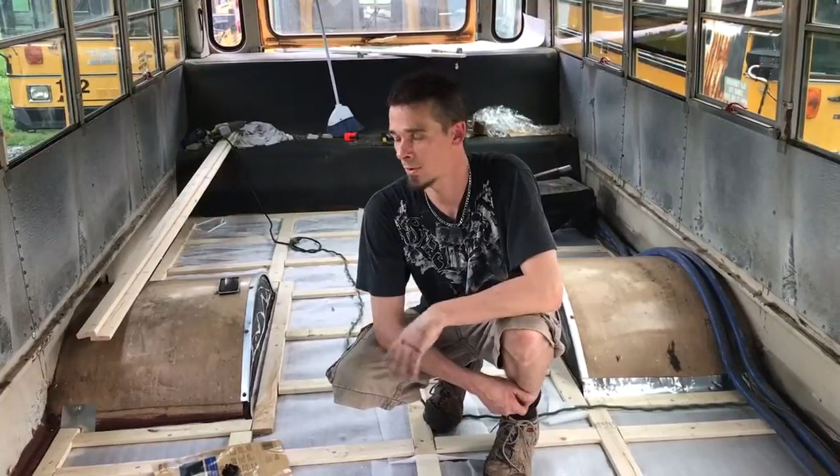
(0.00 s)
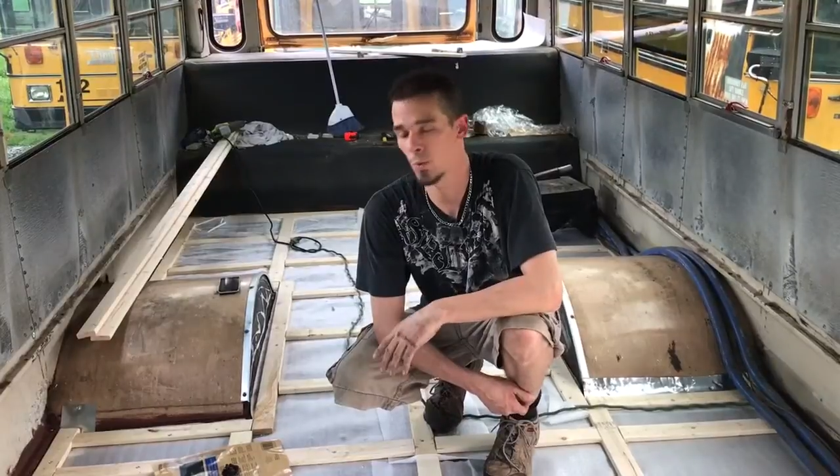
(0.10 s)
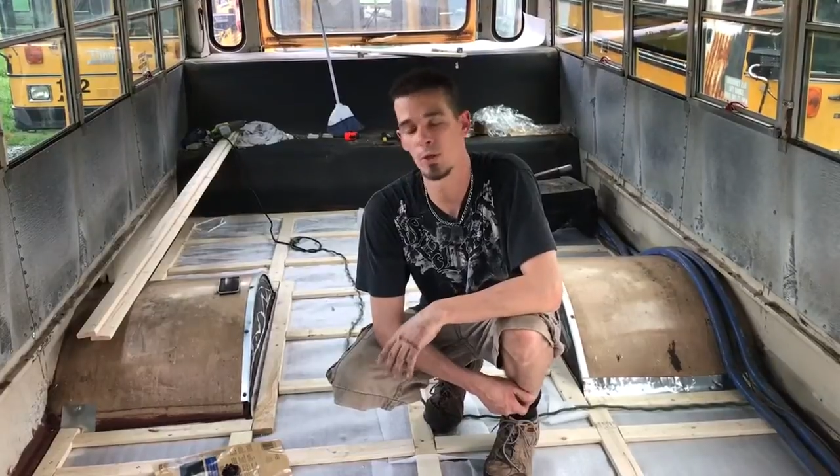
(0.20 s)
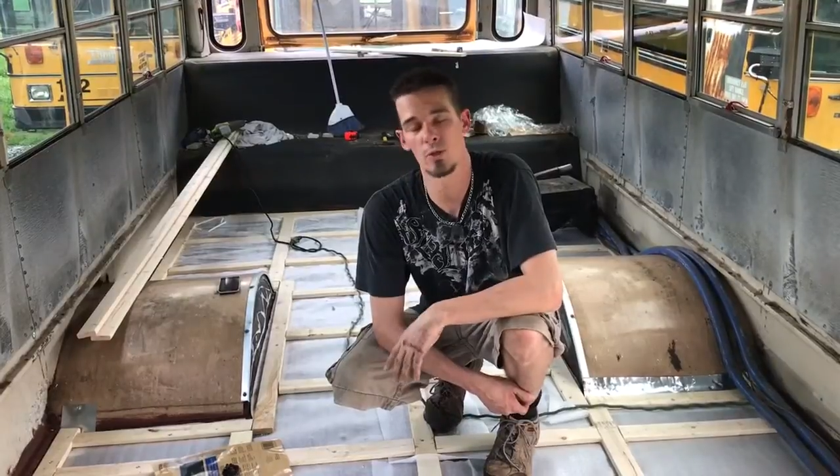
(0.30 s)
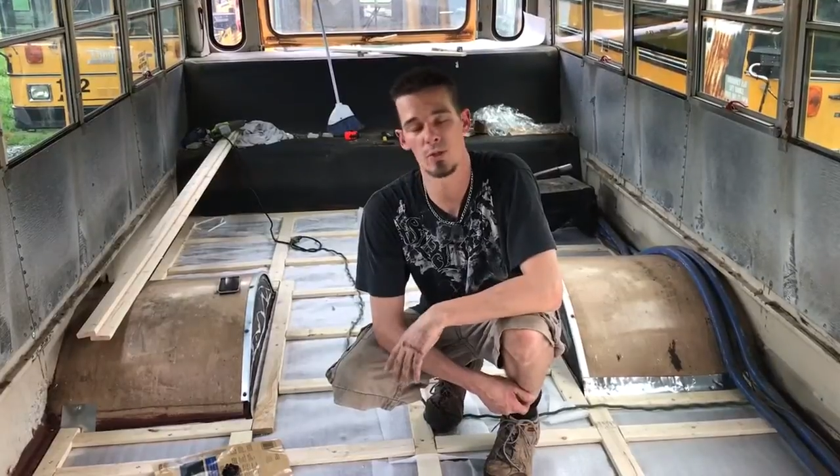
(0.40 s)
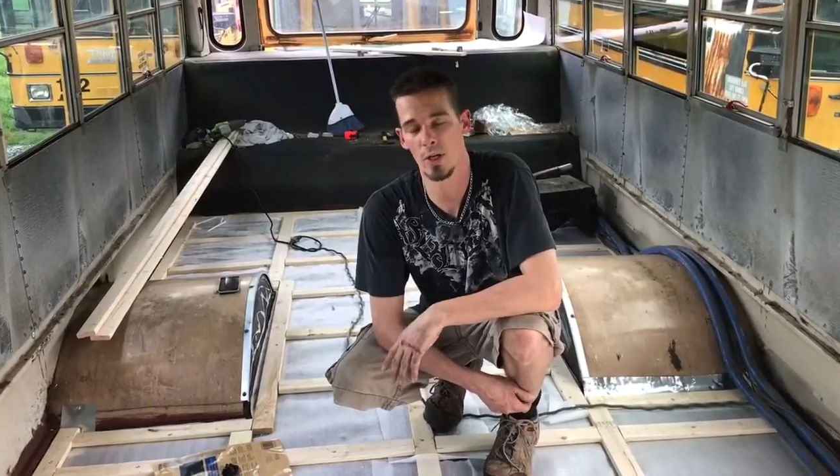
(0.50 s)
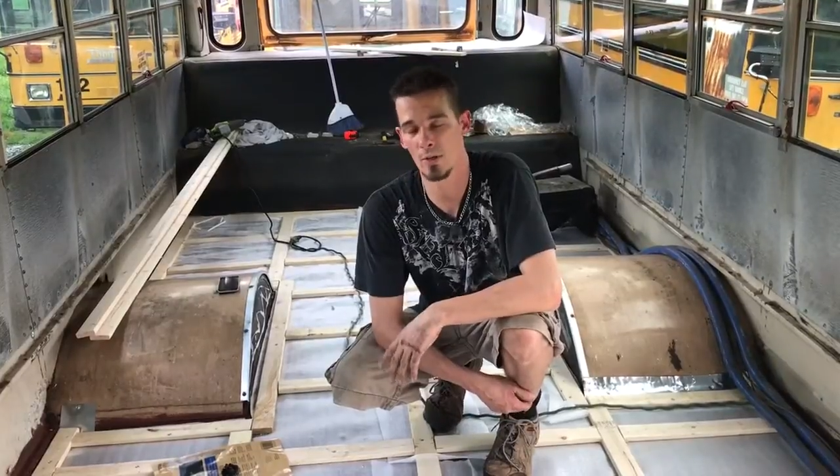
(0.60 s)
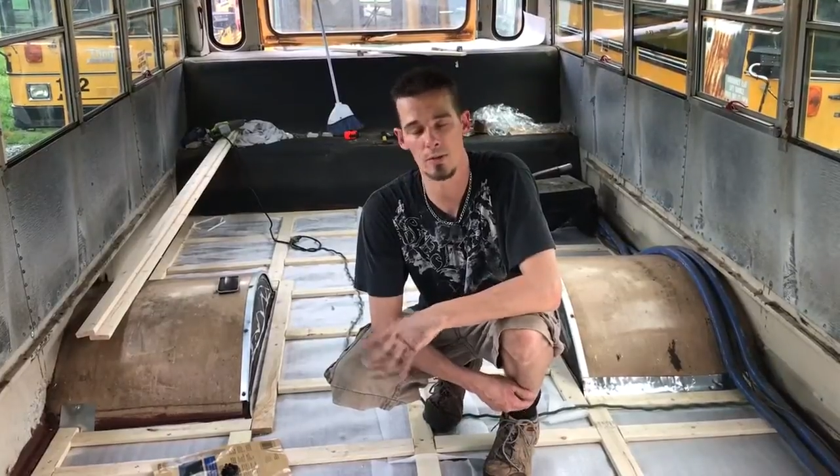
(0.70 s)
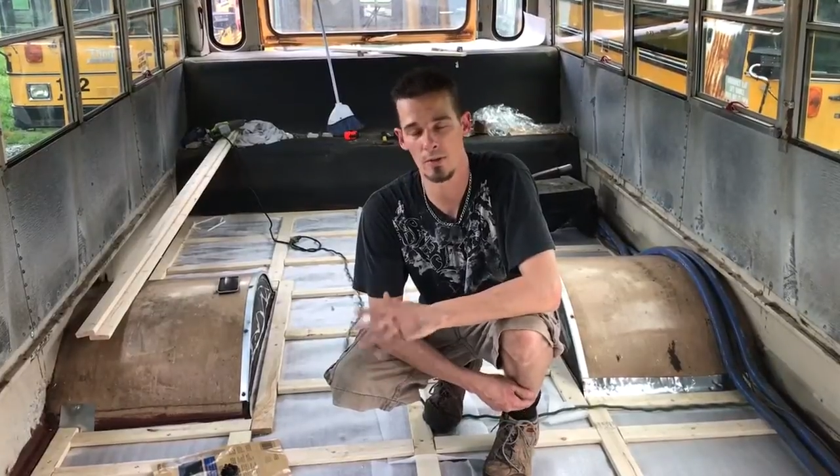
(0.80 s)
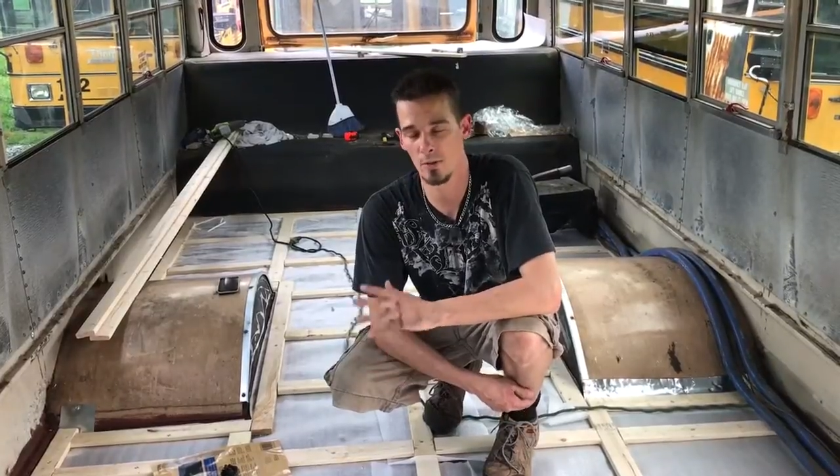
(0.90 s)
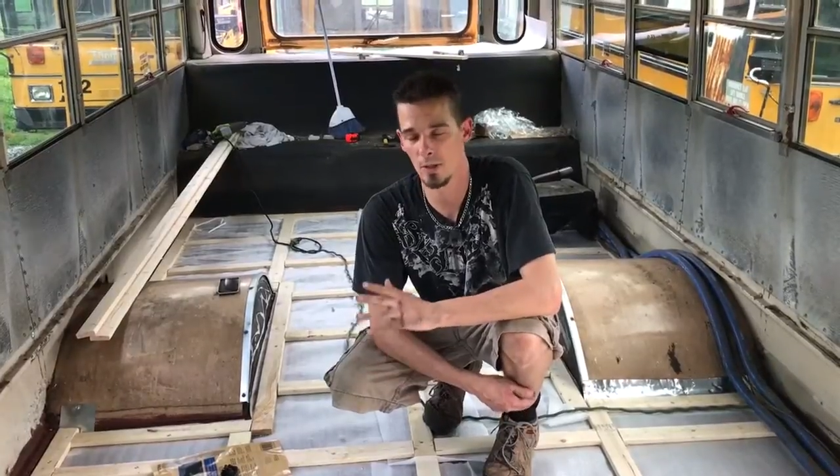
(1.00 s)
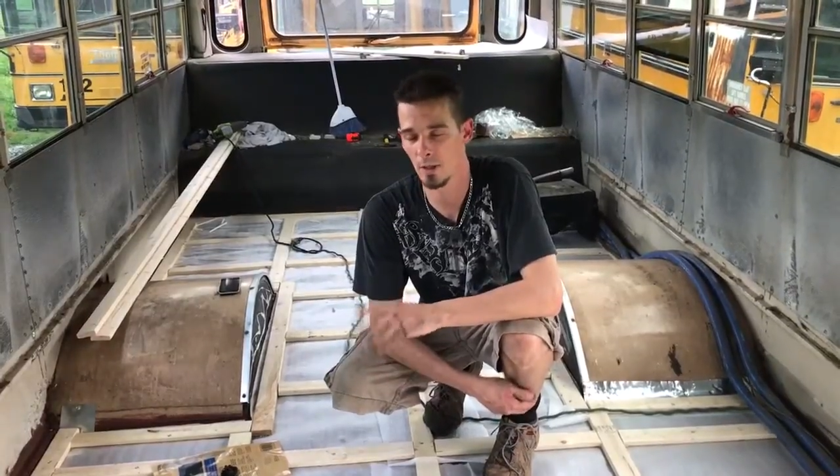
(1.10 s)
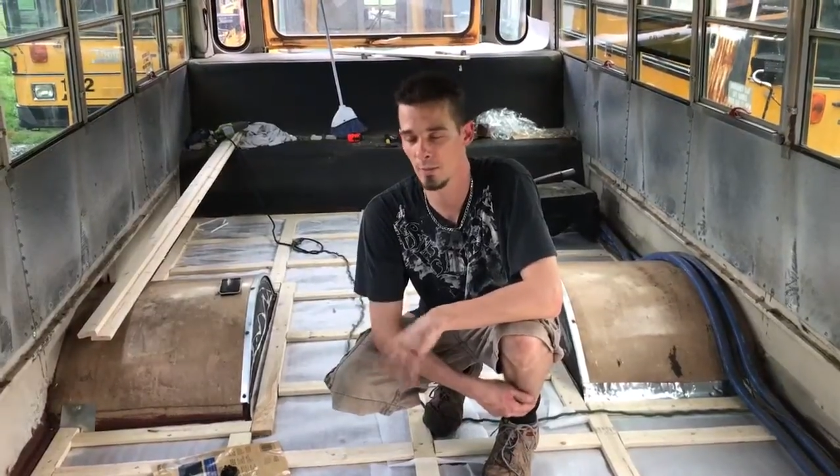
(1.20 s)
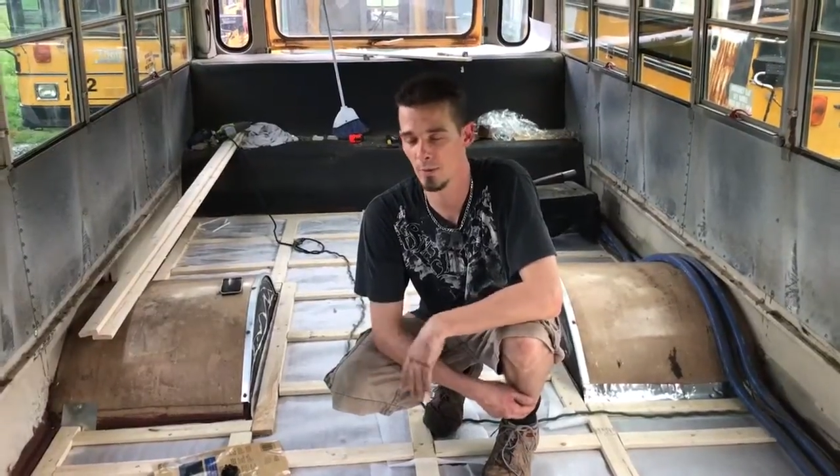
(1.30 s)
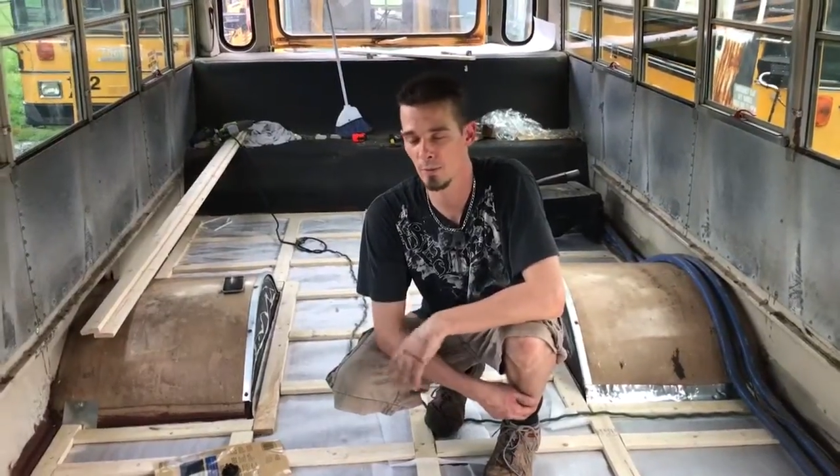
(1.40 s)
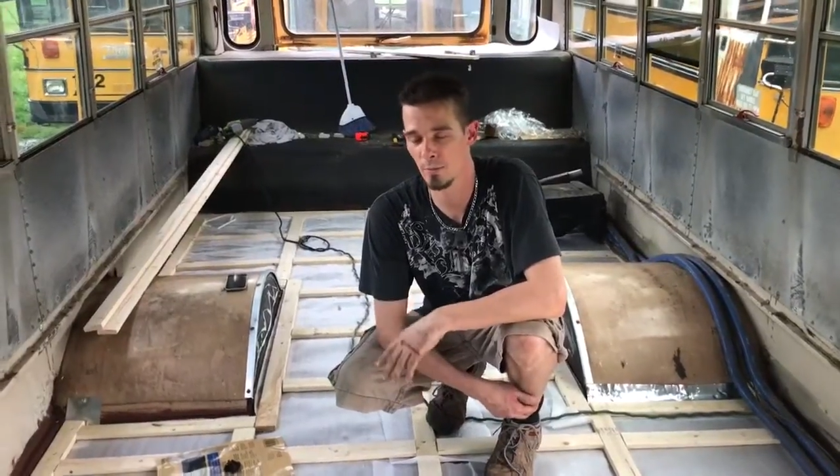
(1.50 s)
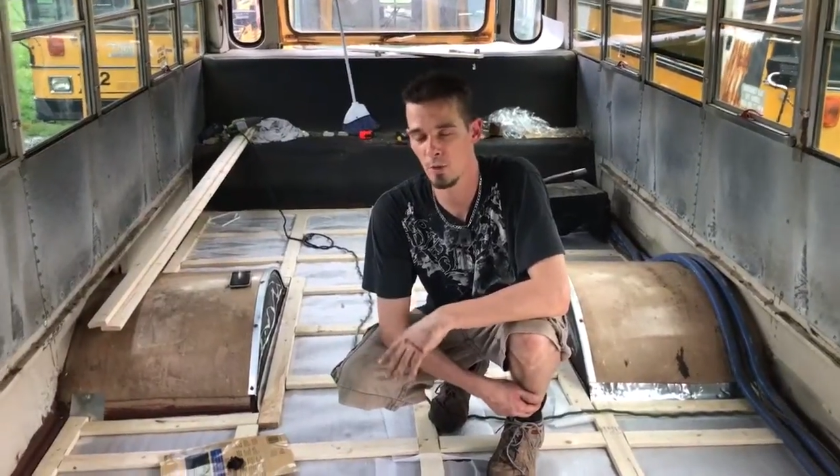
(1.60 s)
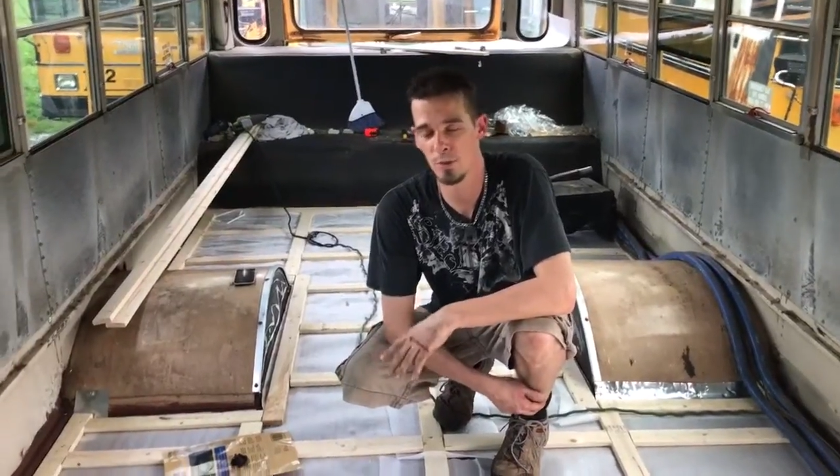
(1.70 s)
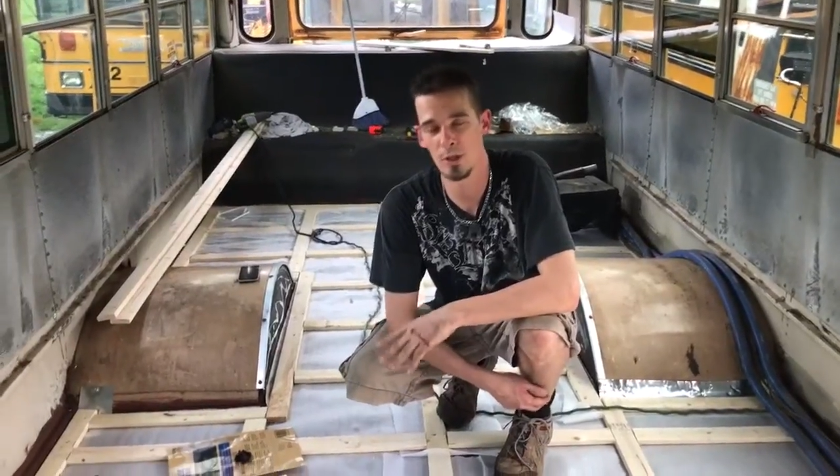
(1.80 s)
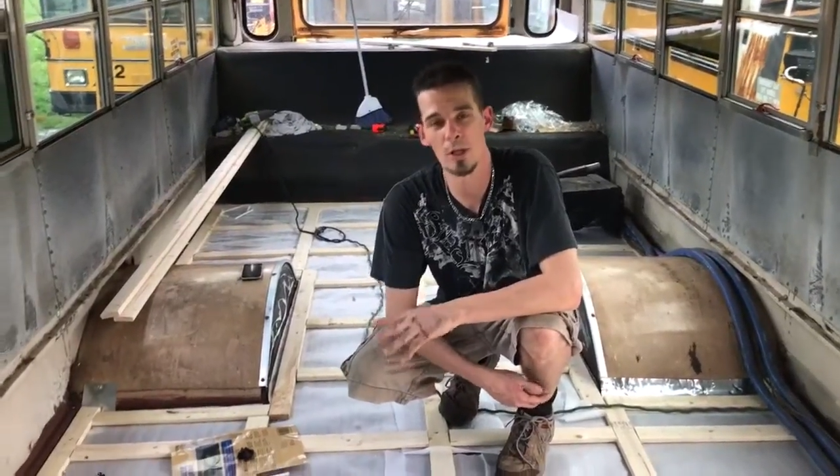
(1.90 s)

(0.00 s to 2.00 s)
between your studs. Sorry, I'm having a moment here.